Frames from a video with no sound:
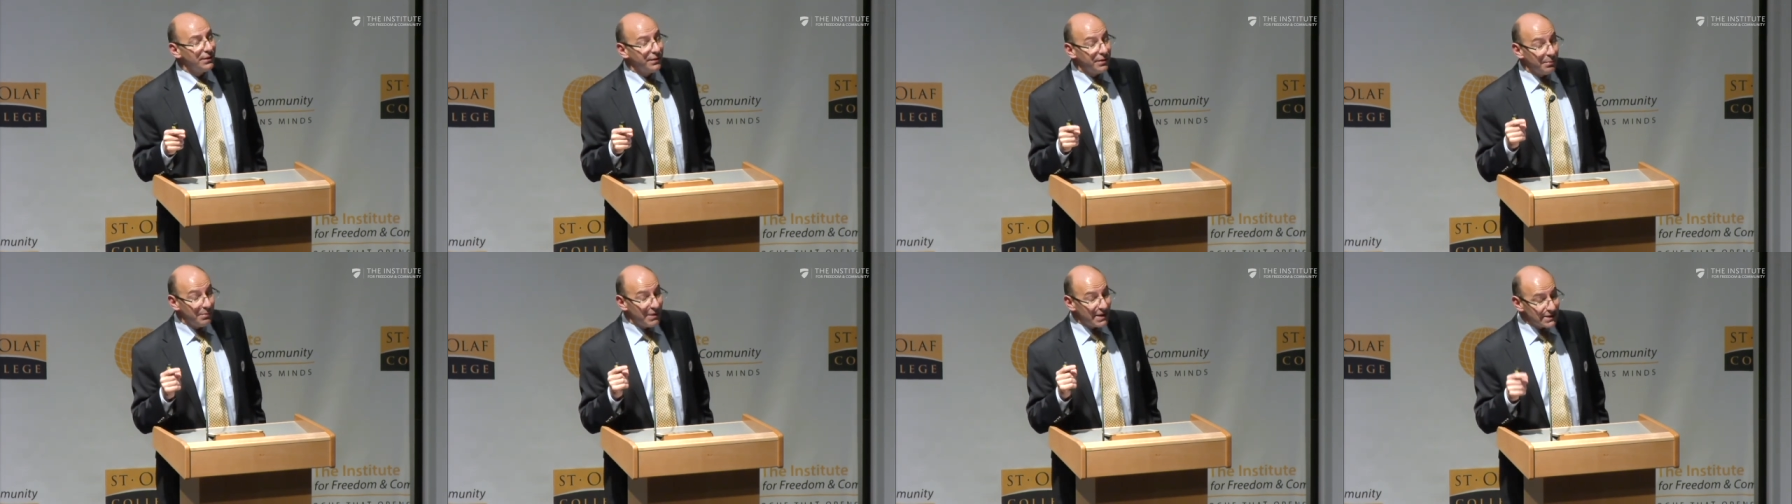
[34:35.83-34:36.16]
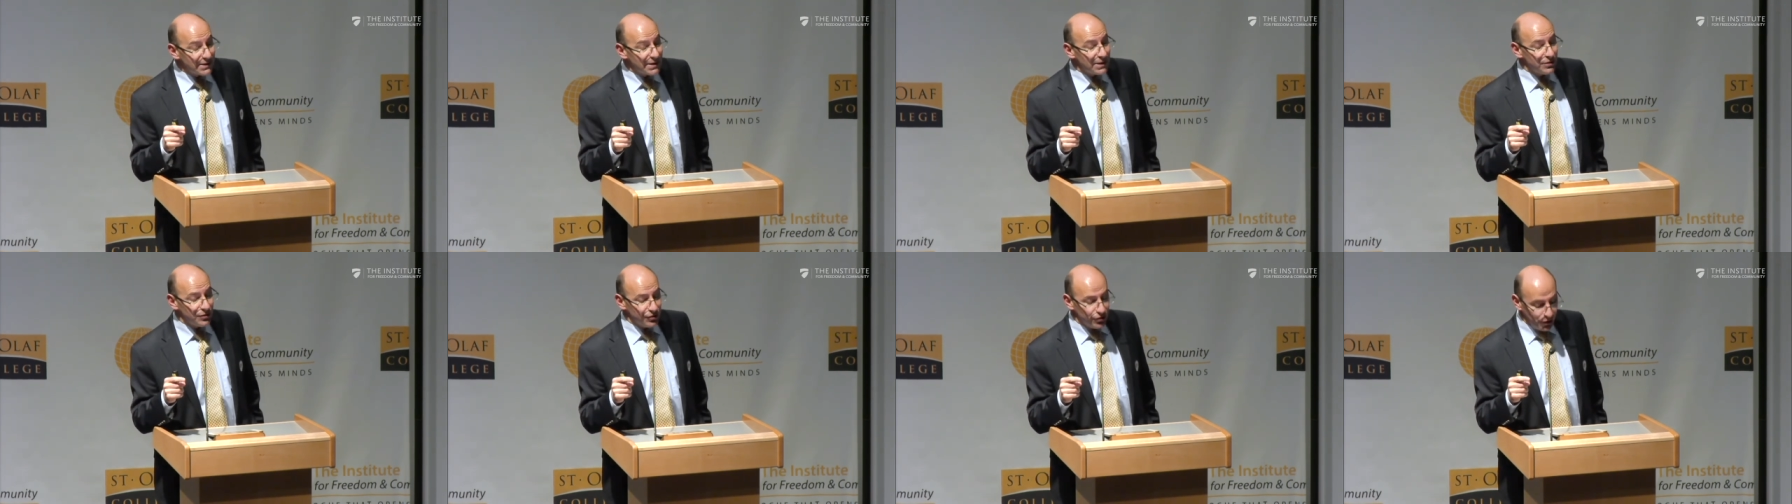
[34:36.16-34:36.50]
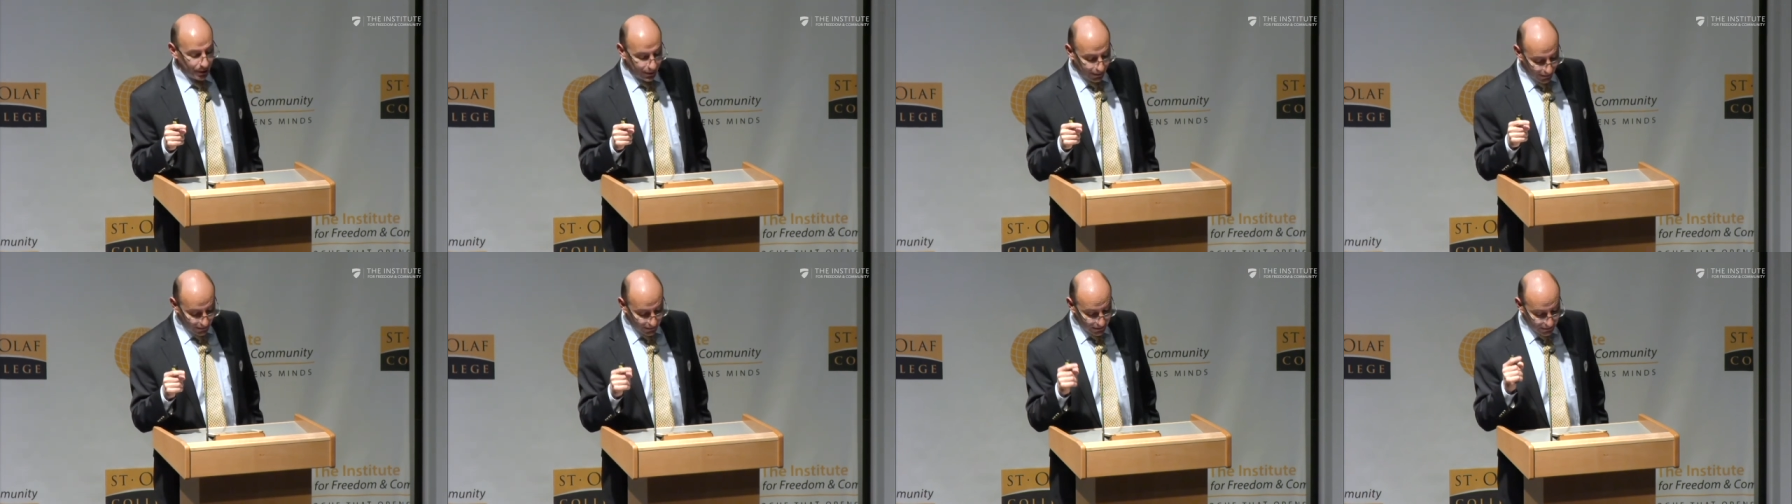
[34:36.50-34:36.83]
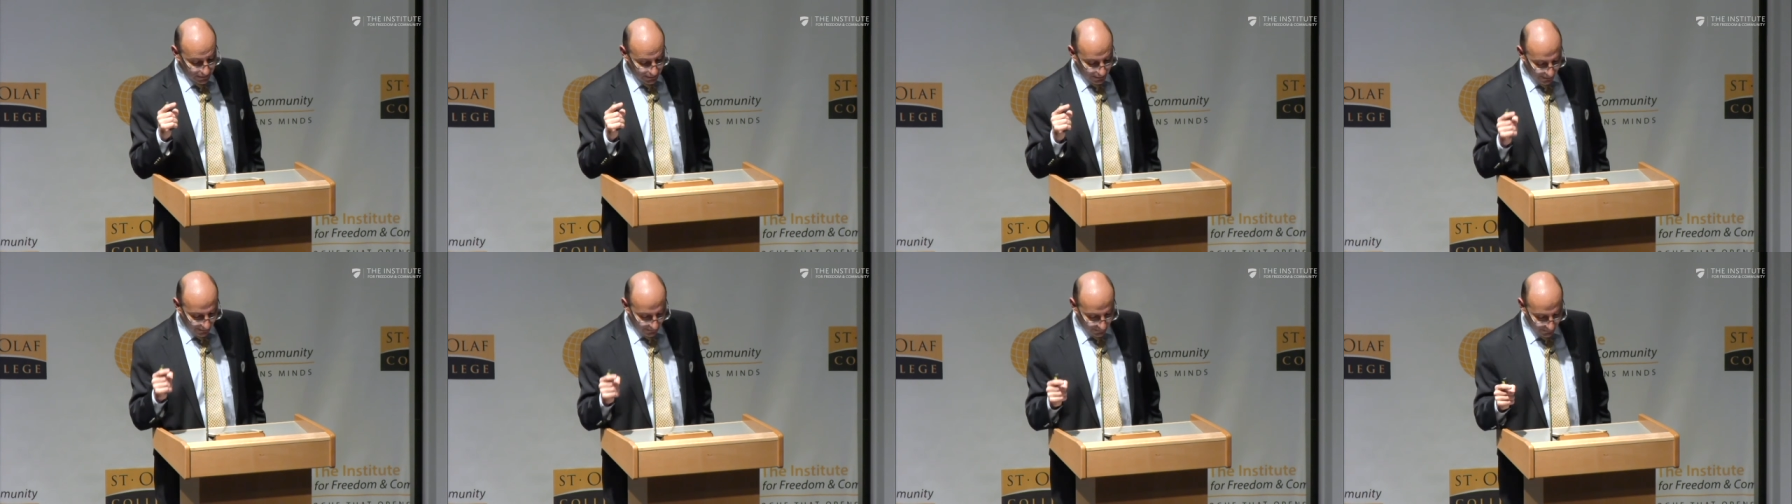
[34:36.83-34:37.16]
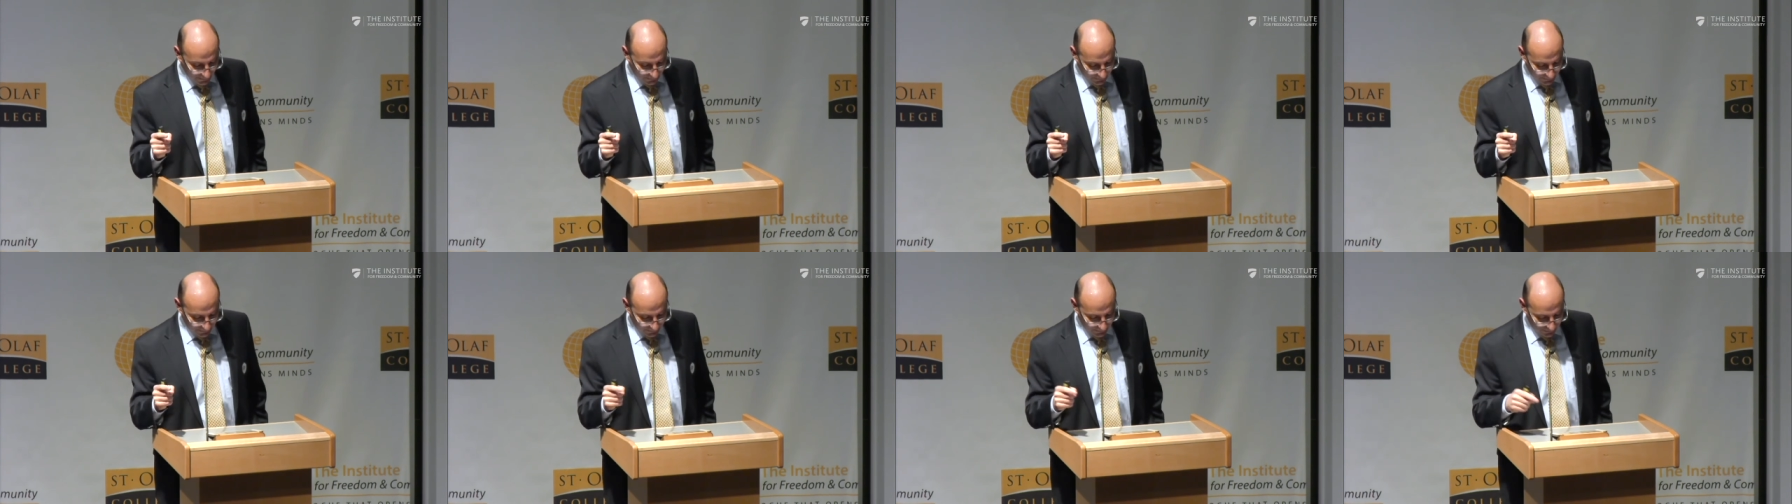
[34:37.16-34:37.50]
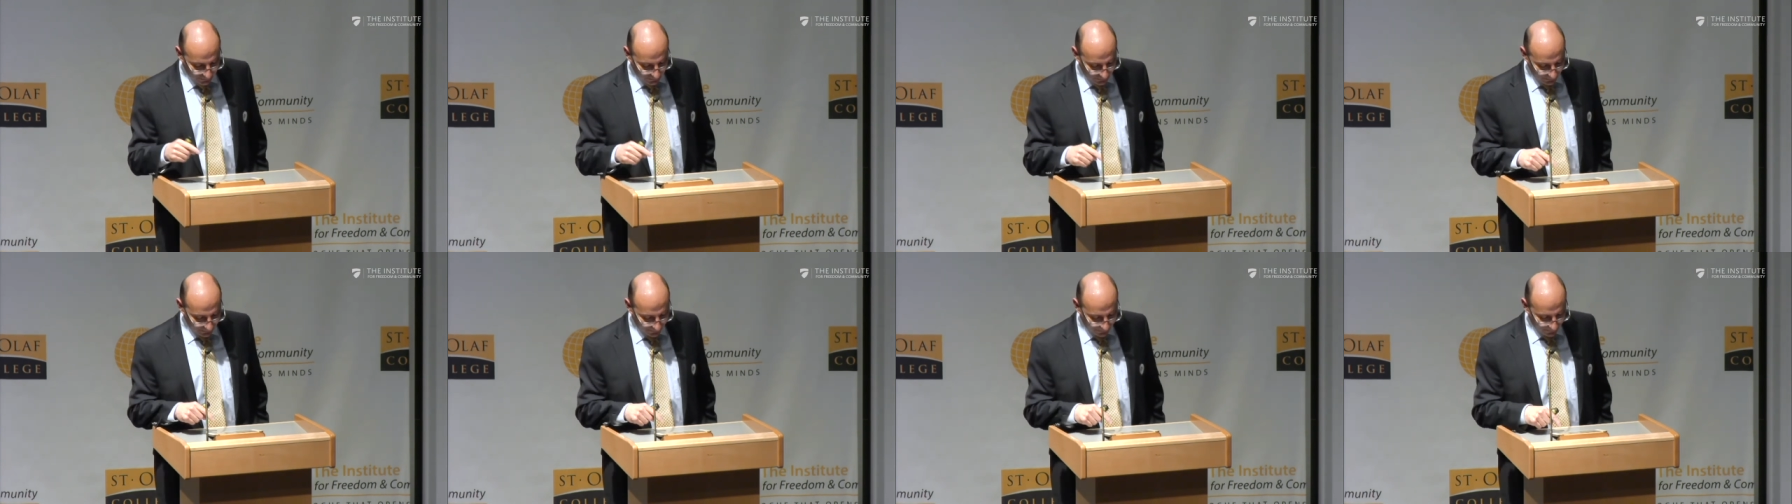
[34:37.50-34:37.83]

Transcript: the messenger is targeted.